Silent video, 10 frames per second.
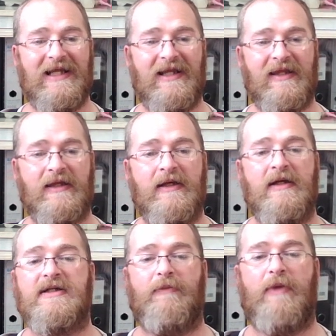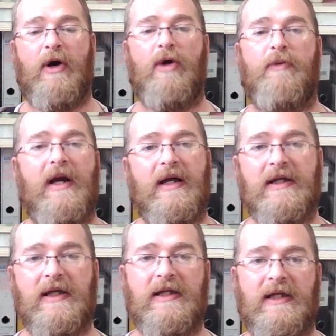So I'm hoping I can get
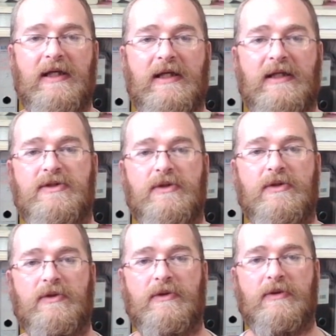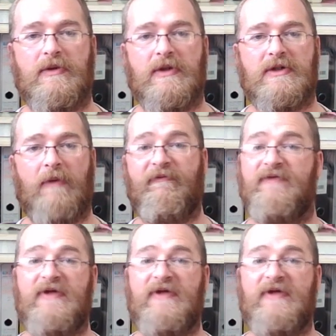into the top 50 still